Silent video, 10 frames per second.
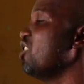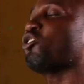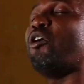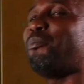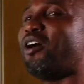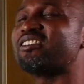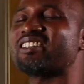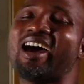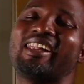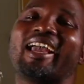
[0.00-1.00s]
These compounds
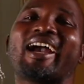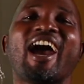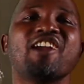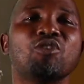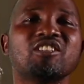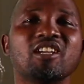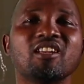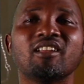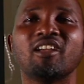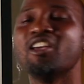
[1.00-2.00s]
are like
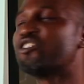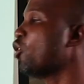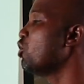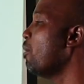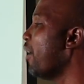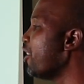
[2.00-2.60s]
hydrogen, sodium